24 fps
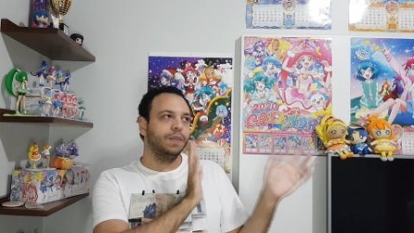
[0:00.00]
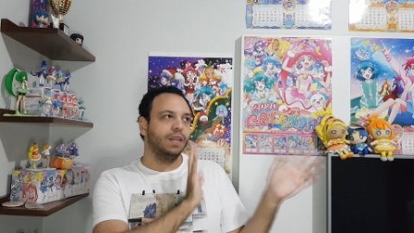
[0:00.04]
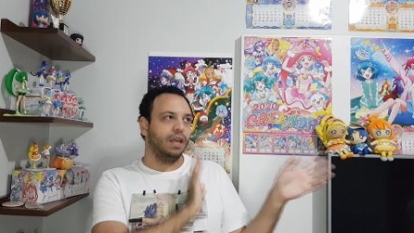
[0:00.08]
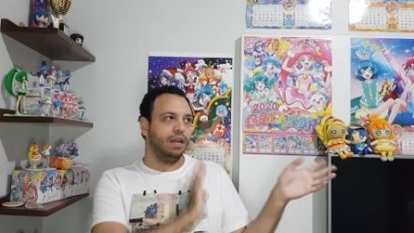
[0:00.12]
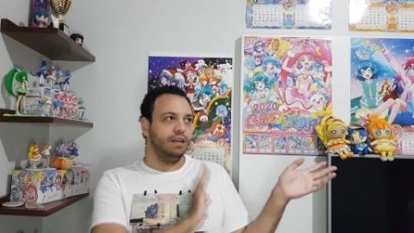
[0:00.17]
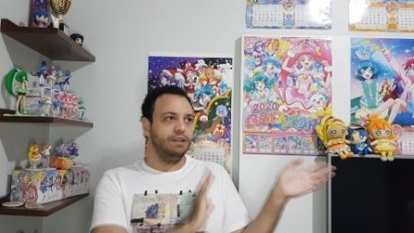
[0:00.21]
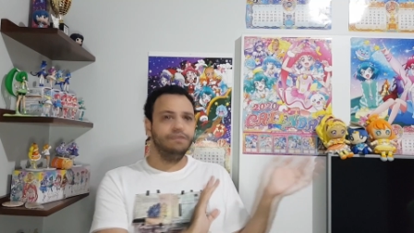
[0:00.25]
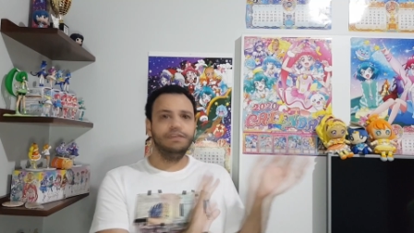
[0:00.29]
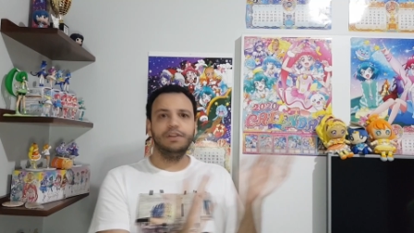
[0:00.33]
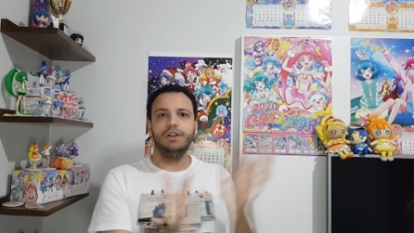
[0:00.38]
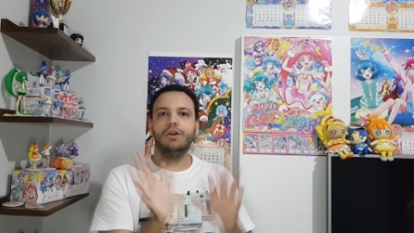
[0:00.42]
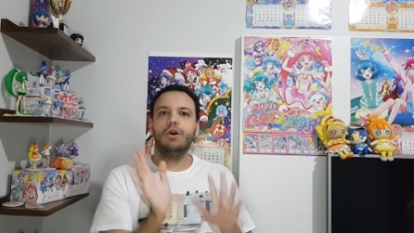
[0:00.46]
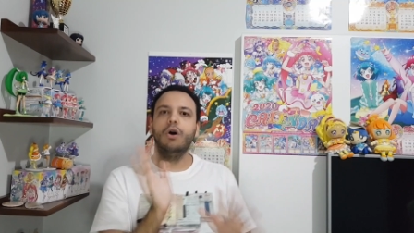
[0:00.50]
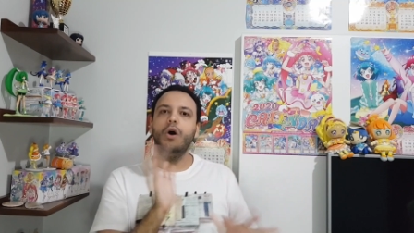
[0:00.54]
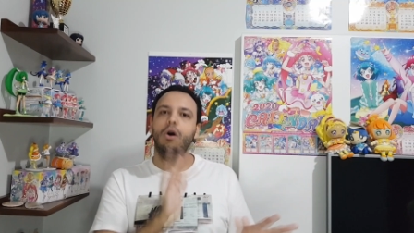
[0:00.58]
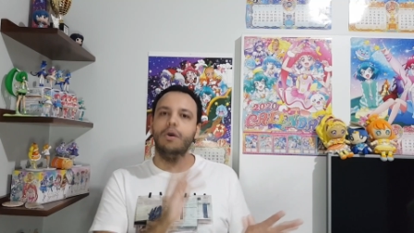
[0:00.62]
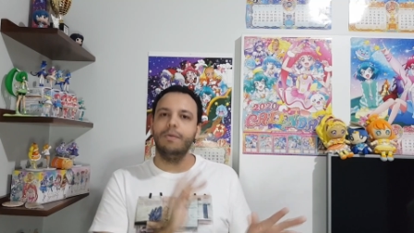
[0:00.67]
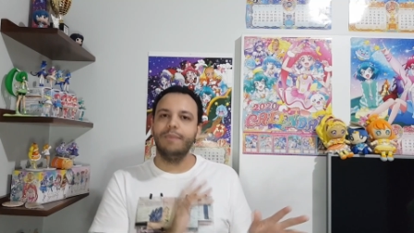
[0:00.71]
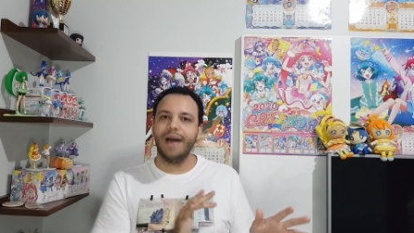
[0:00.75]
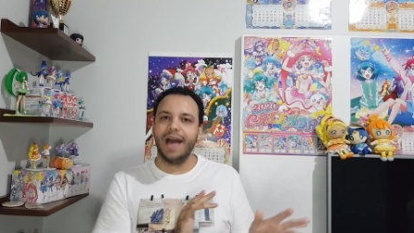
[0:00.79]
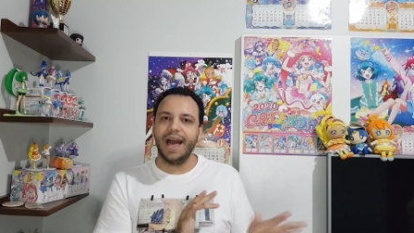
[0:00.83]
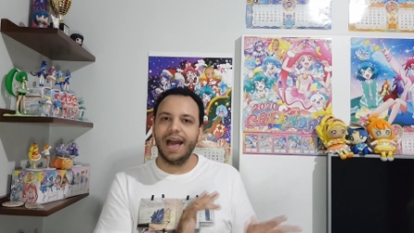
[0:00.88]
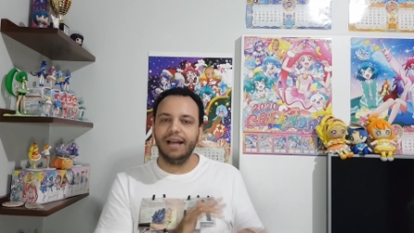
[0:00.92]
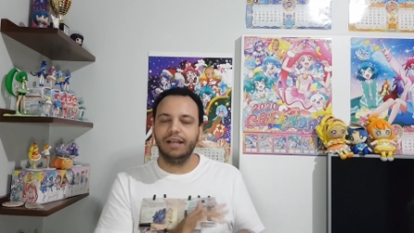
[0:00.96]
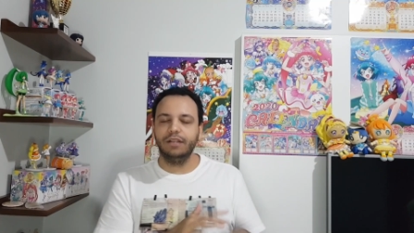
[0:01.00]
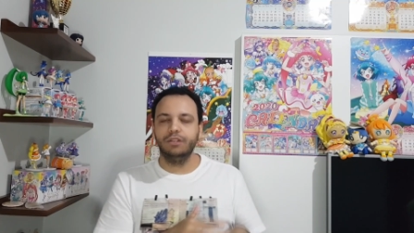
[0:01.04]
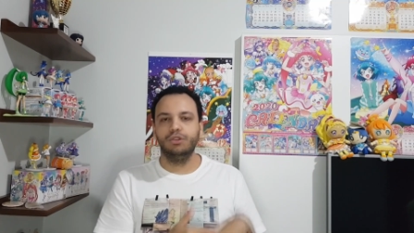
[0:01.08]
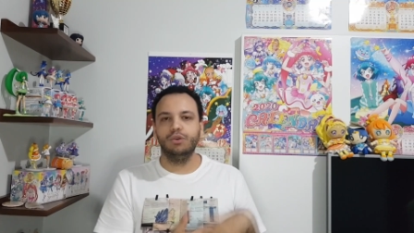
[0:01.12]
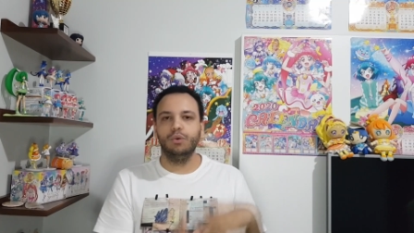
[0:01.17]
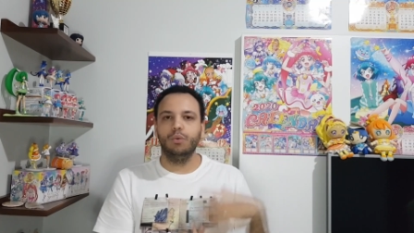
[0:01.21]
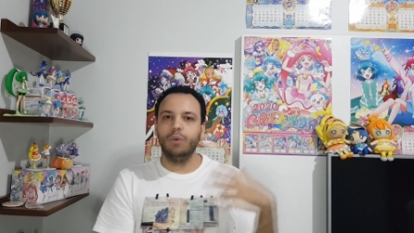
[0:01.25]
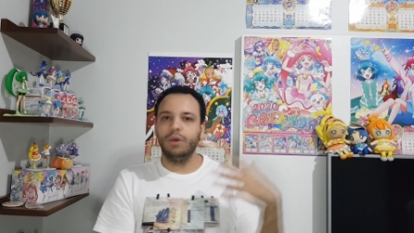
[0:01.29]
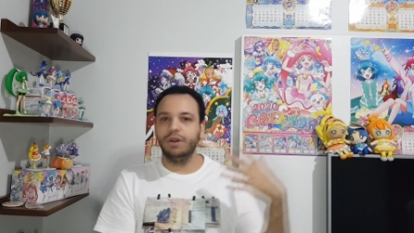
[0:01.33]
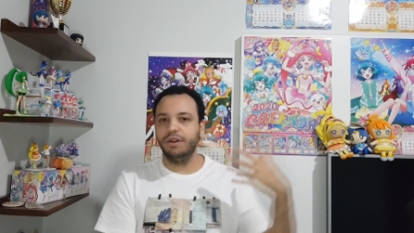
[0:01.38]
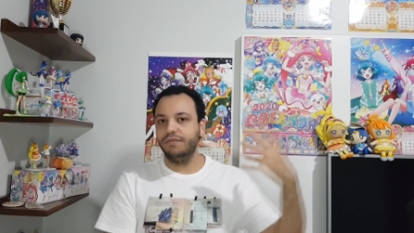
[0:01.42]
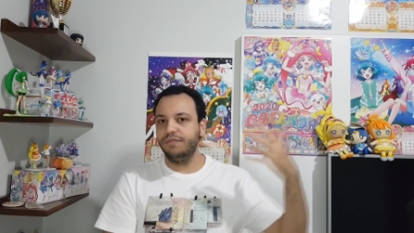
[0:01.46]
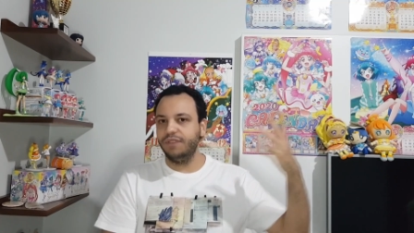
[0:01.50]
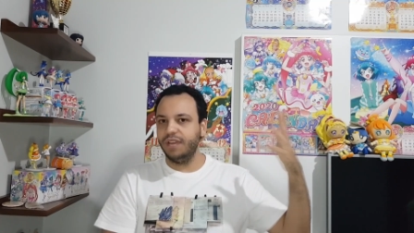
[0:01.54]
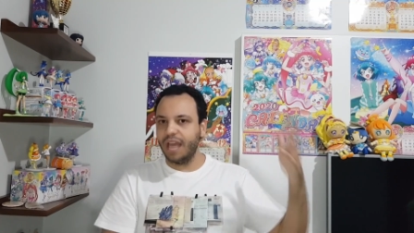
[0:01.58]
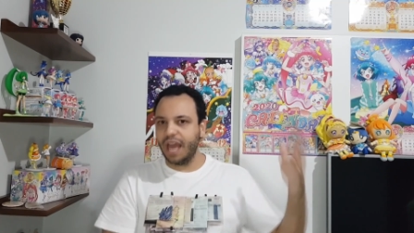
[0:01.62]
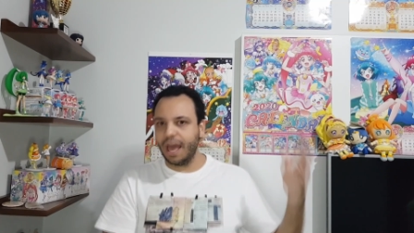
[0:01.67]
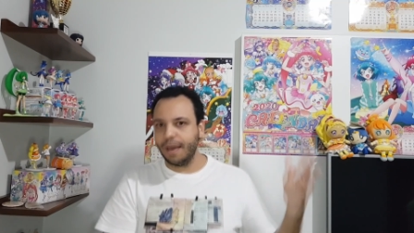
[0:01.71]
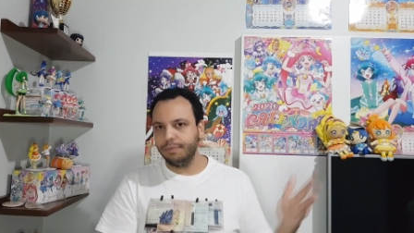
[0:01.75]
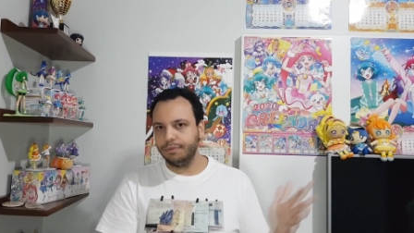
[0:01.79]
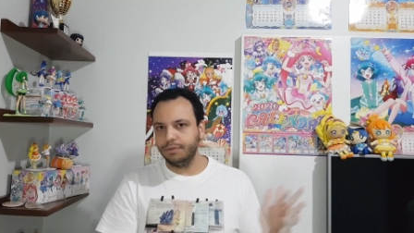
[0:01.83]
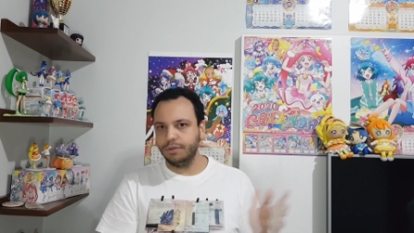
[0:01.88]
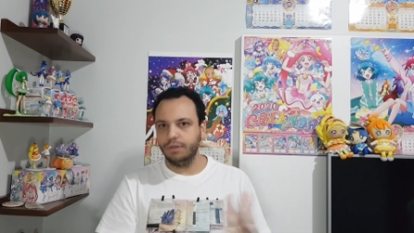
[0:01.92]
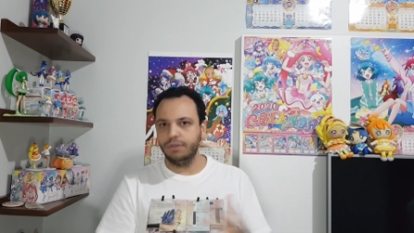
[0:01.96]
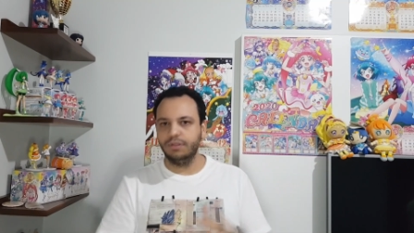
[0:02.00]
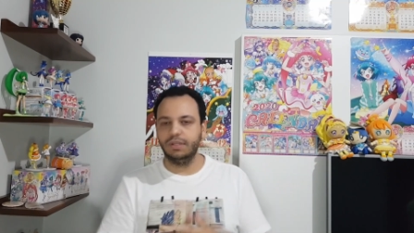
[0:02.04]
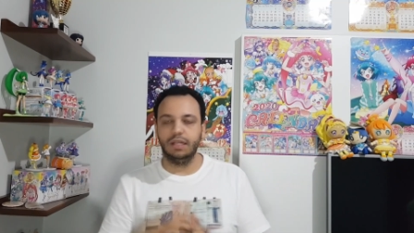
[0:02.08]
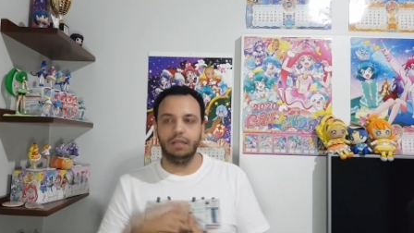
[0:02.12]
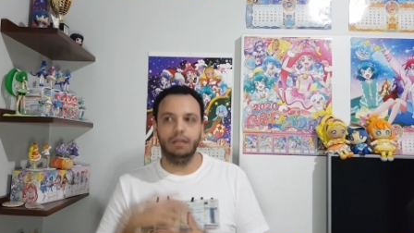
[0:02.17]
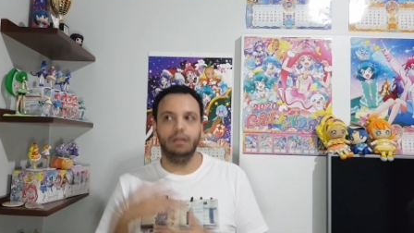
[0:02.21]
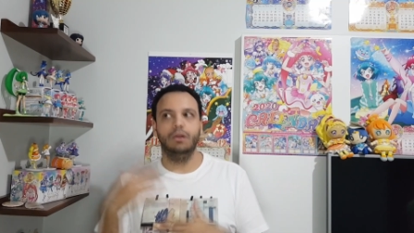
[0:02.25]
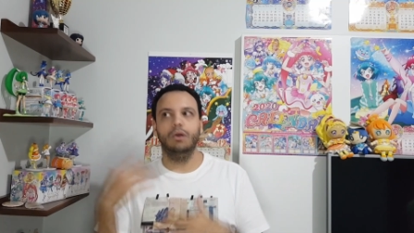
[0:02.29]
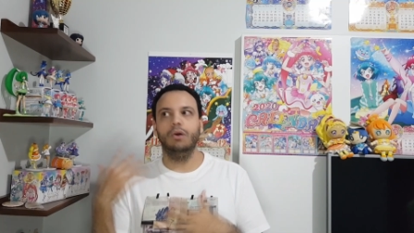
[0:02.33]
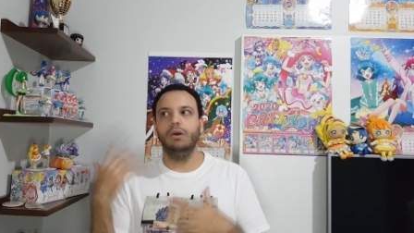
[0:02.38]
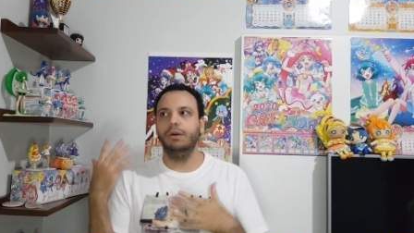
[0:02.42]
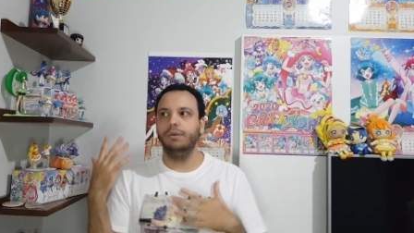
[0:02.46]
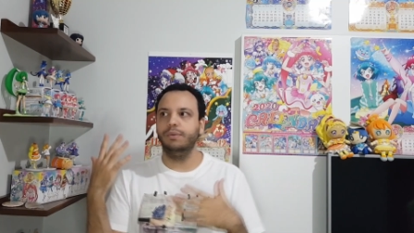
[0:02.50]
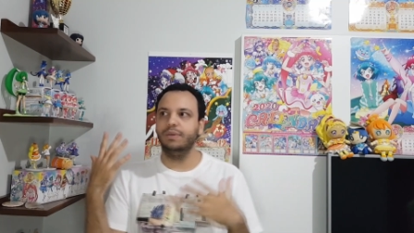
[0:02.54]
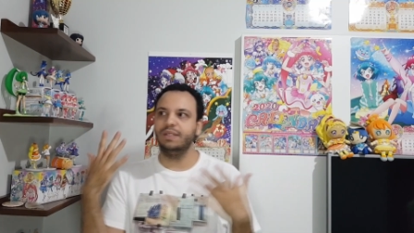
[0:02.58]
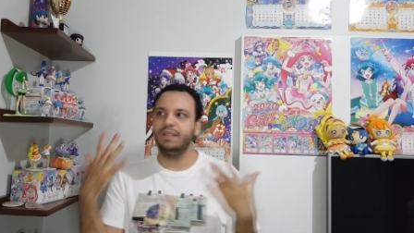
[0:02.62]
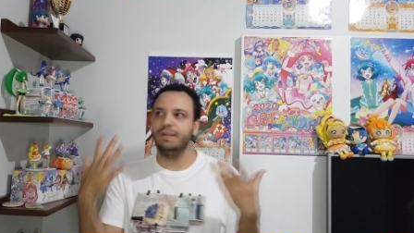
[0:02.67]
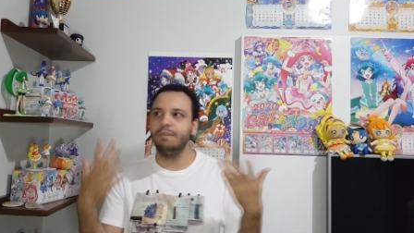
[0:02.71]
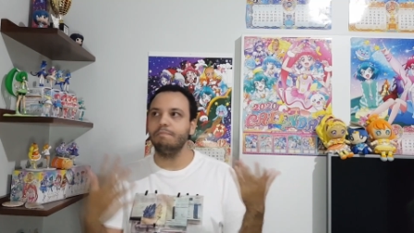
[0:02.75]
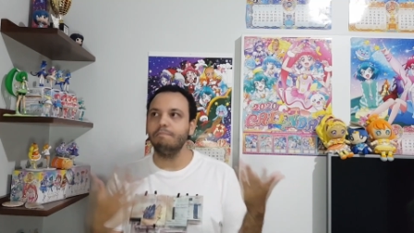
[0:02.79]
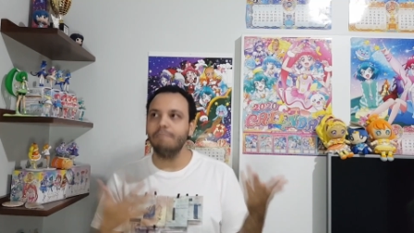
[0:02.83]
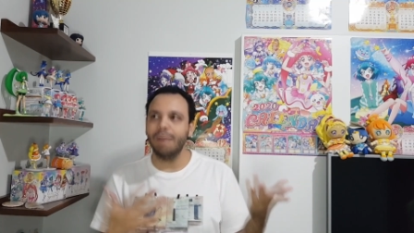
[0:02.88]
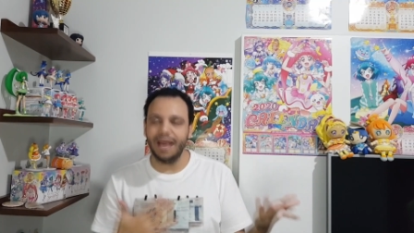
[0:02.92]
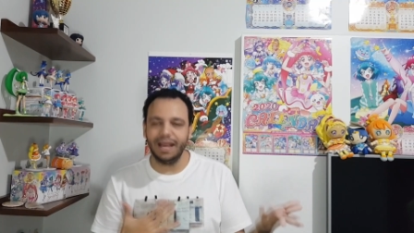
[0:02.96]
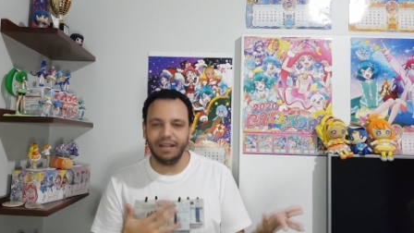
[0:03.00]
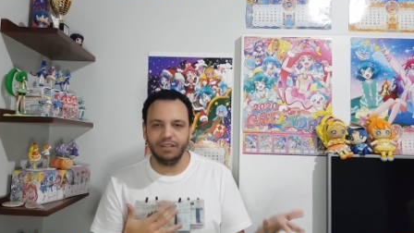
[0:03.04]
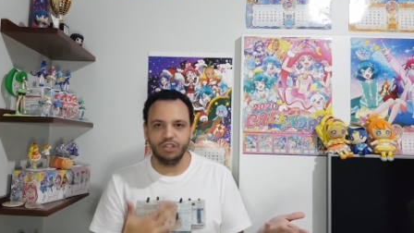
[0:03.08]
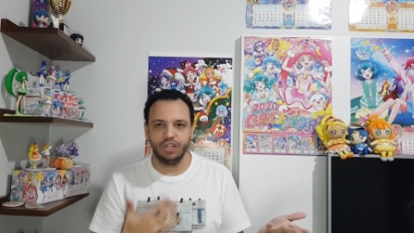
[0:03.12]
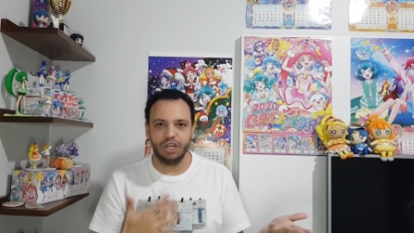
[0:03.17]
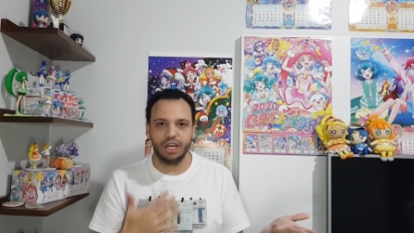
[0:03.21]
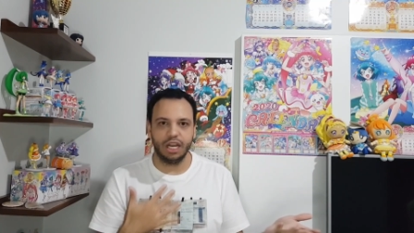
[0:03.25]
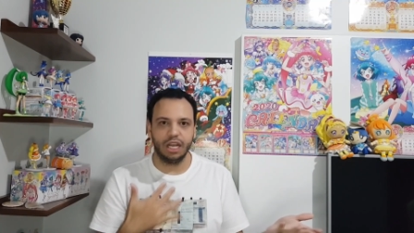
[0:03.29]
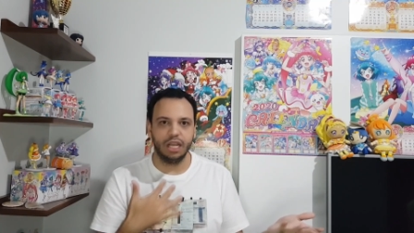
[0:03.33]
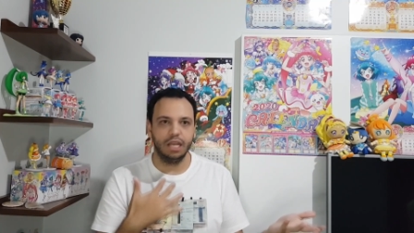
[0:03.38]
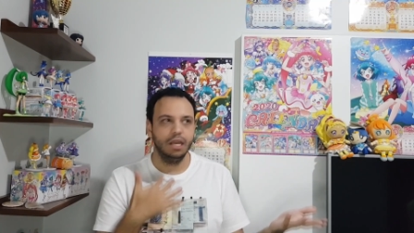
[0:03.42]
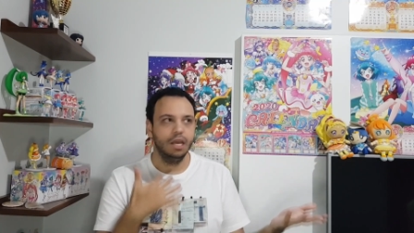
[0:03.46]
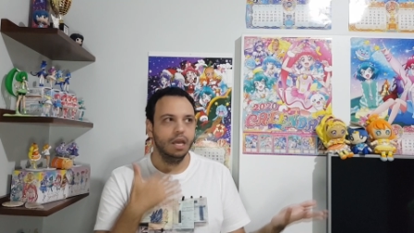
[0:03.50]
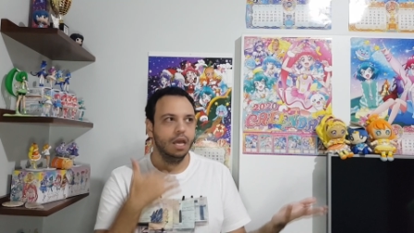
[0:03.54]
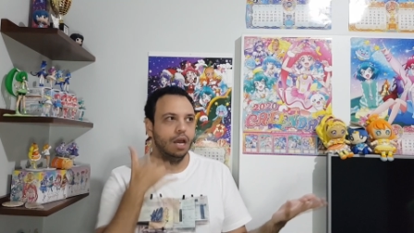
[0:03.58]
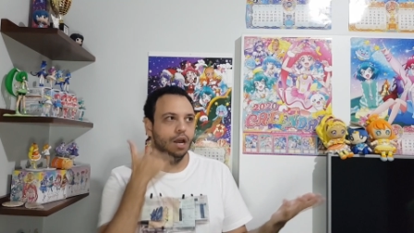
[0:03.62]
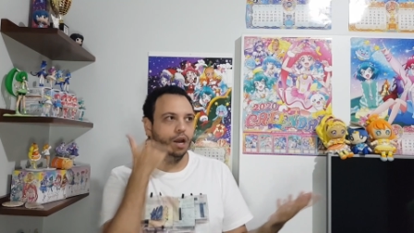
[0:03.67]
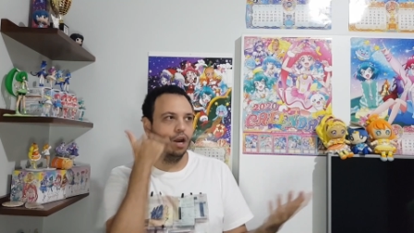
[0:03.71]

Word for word: kind of a callback to one of the episodes that Laura was imagining